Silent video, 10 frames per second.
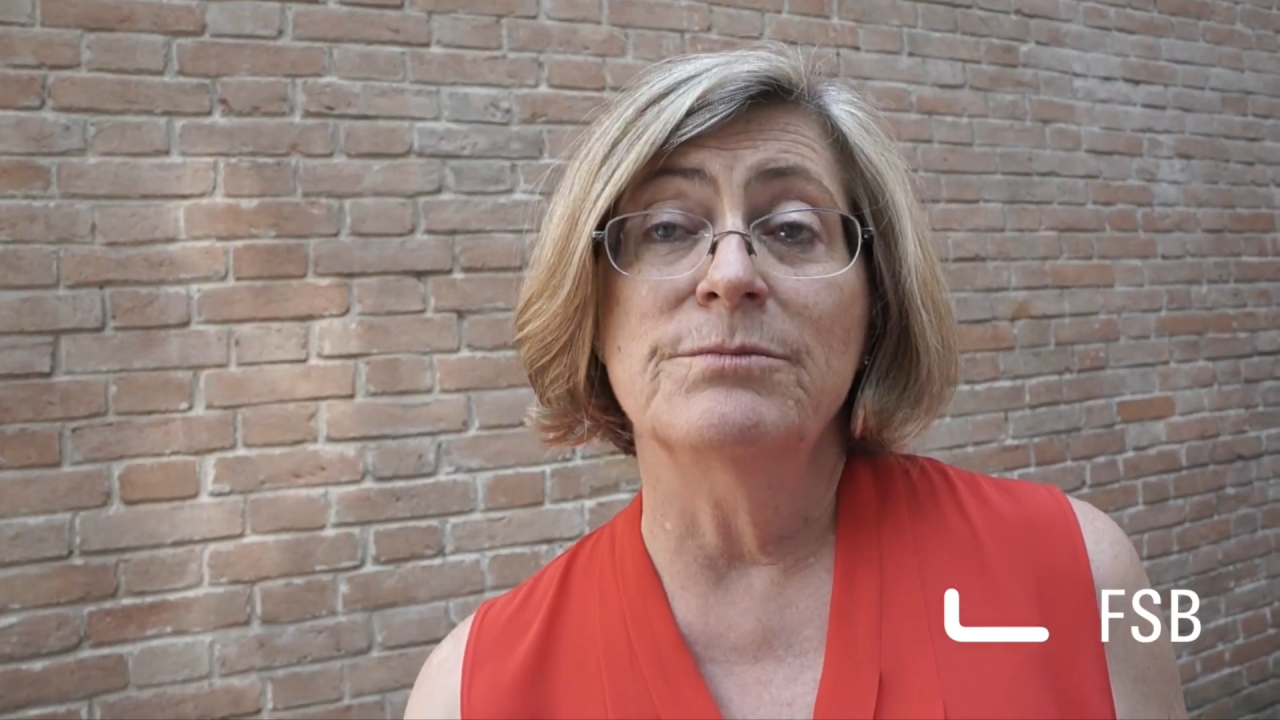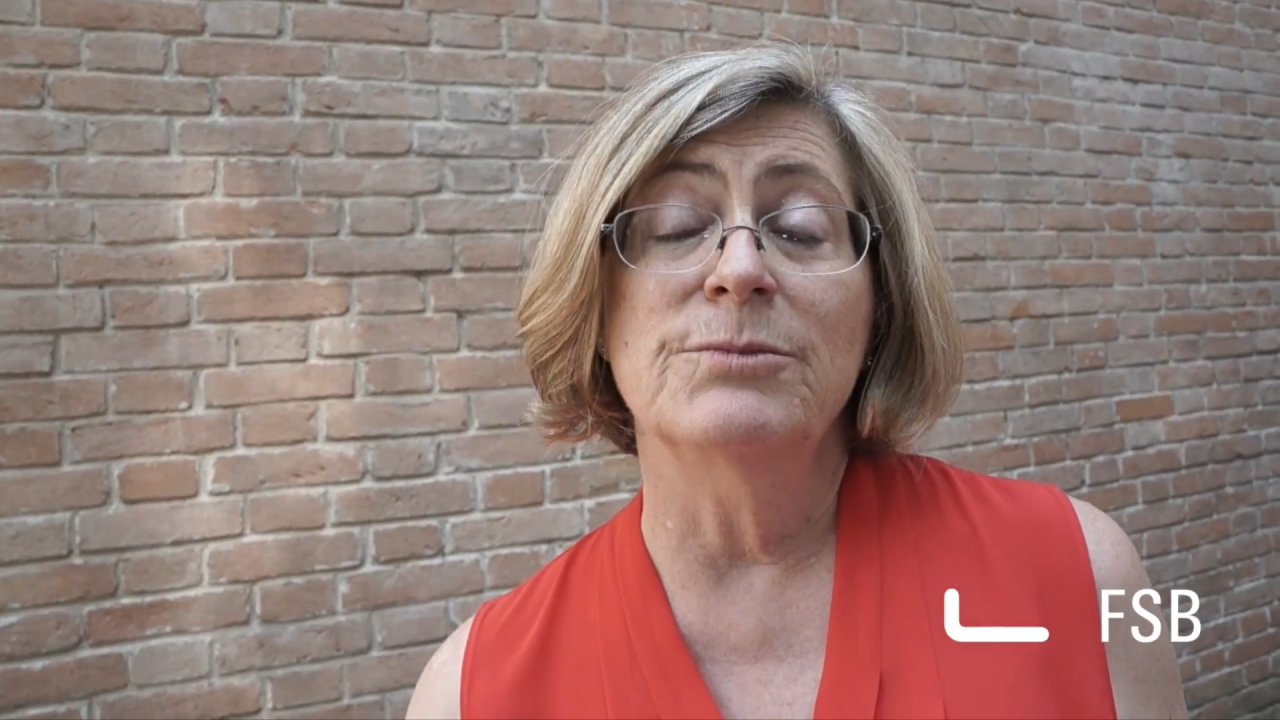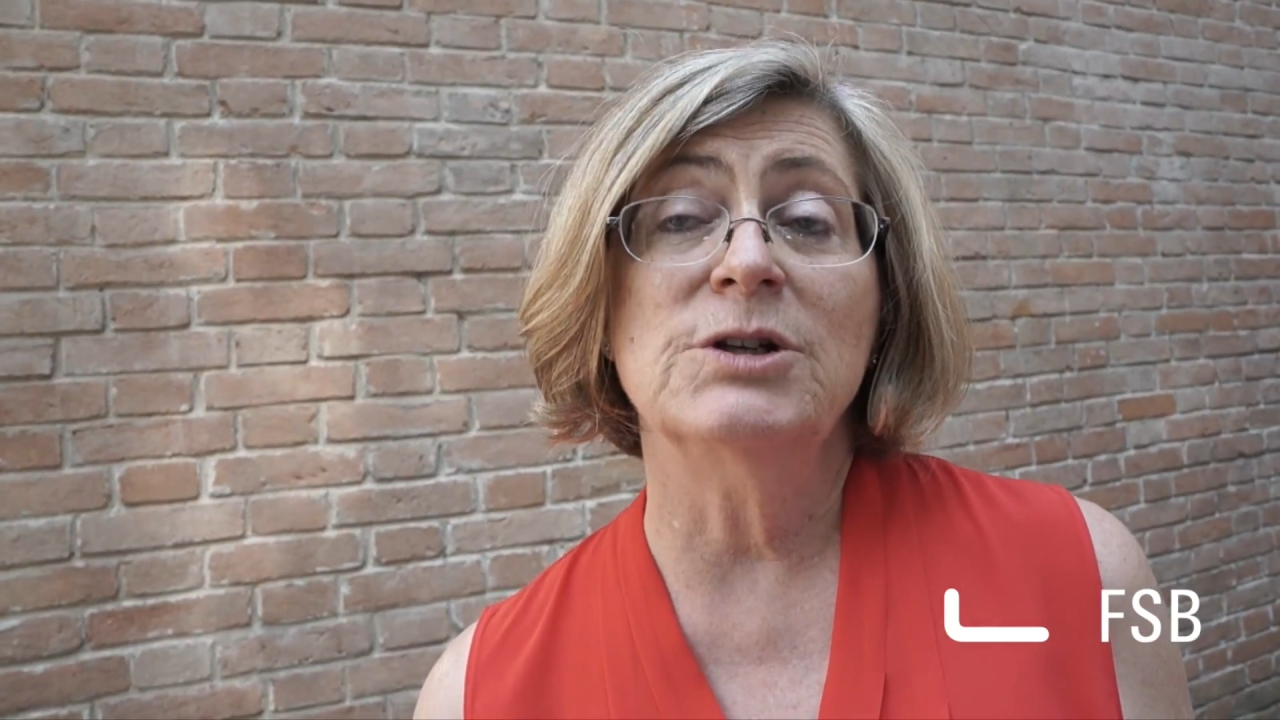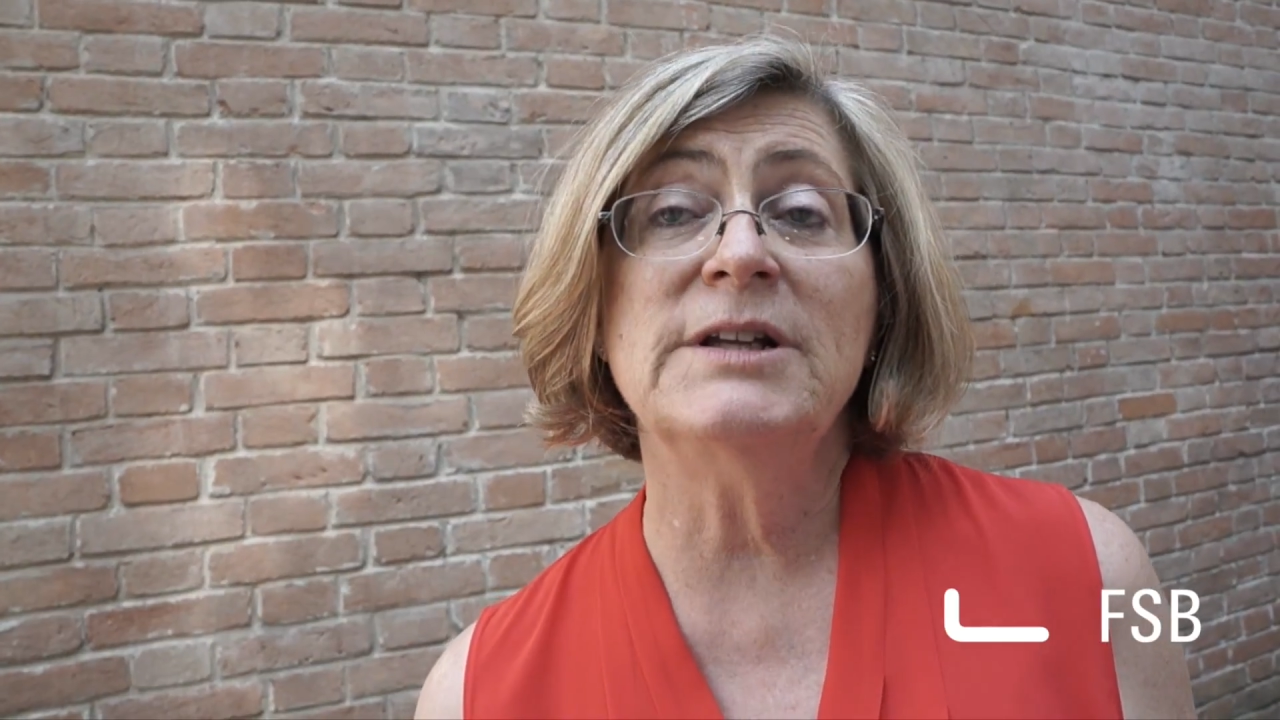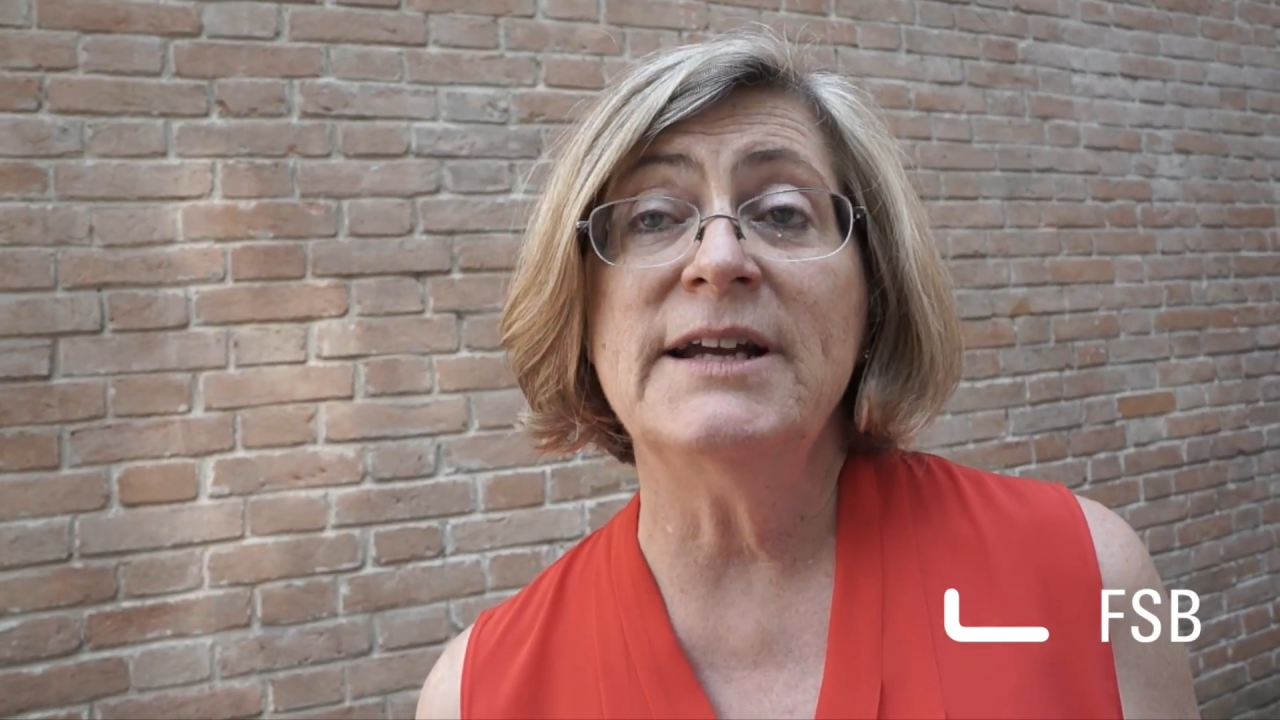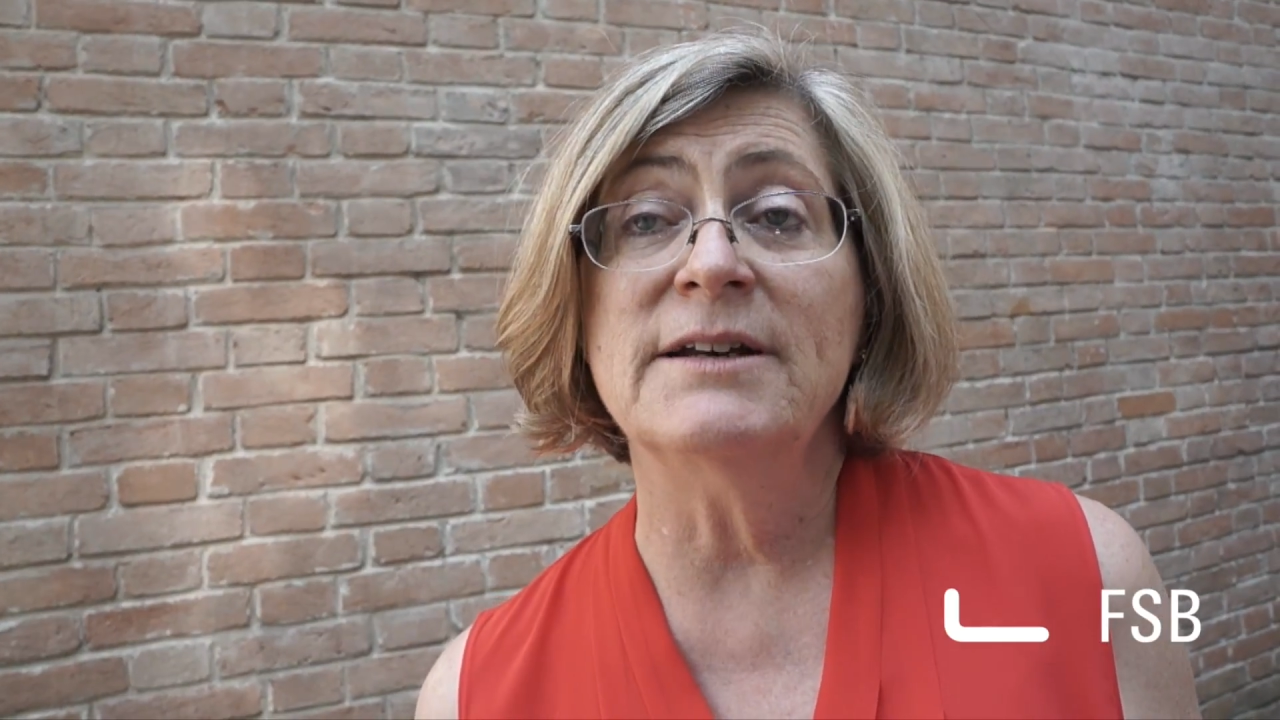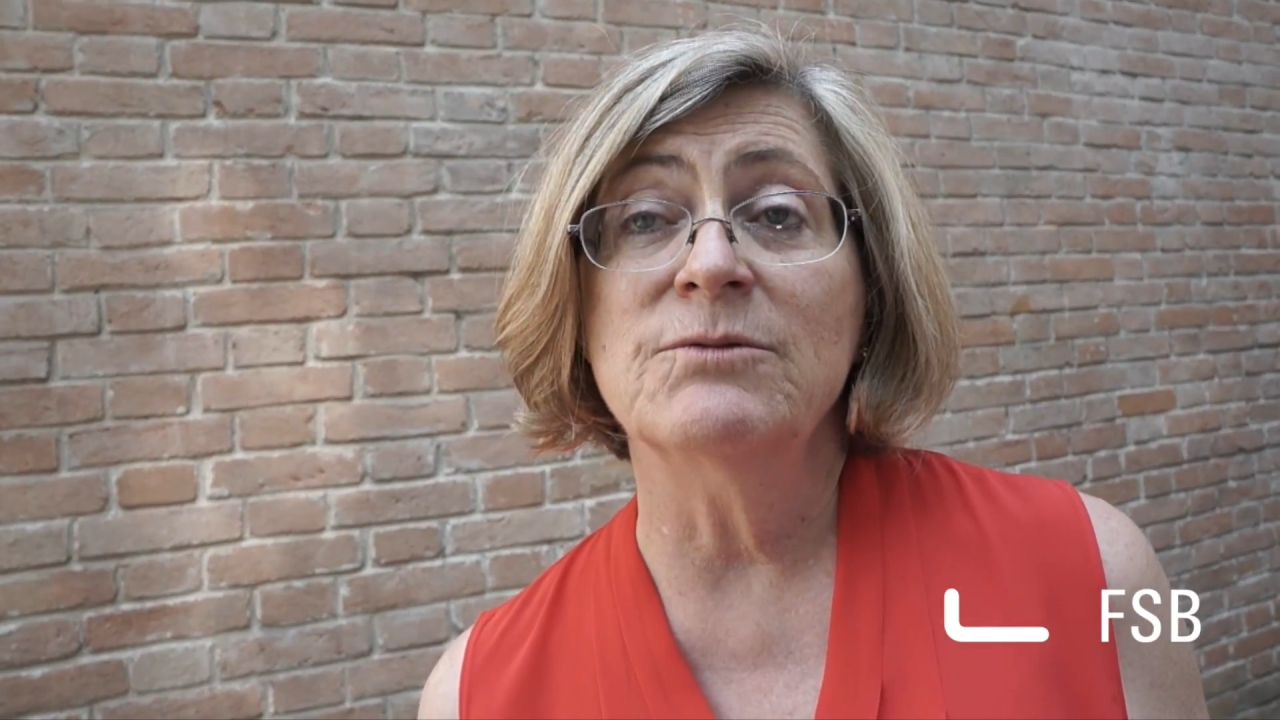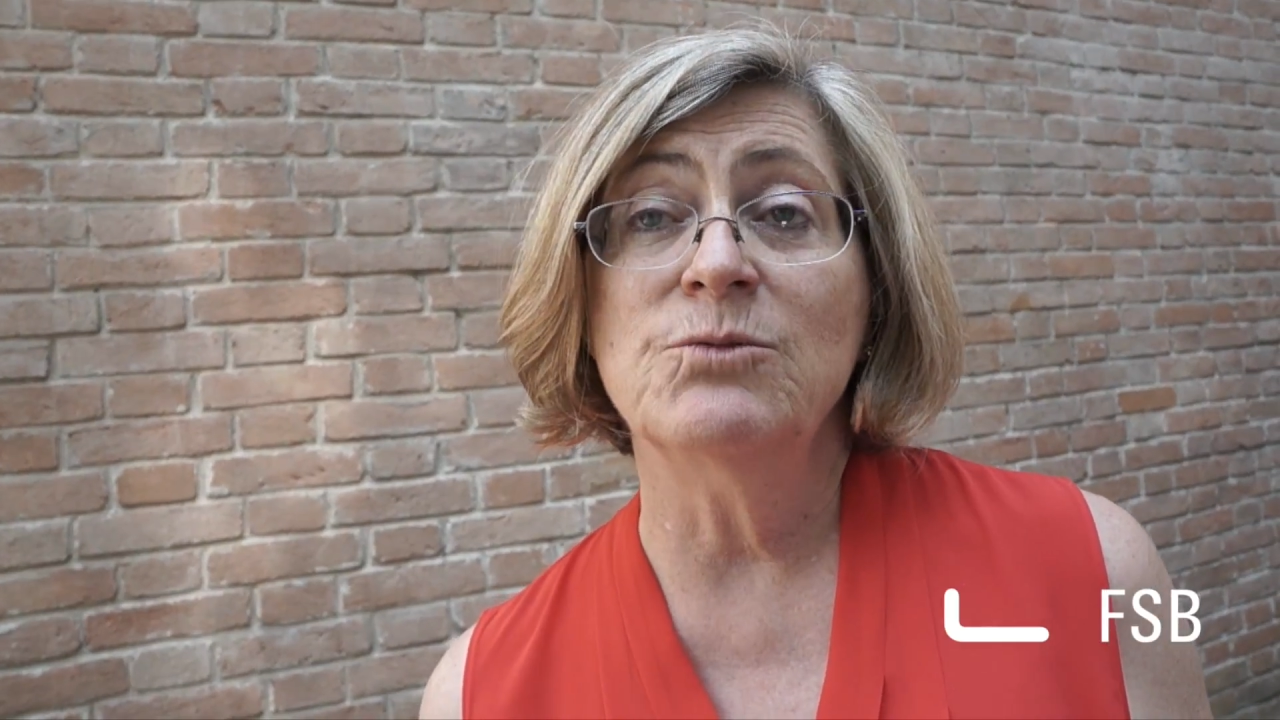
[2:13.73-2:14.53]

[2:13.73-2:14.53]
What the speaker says: Berlin,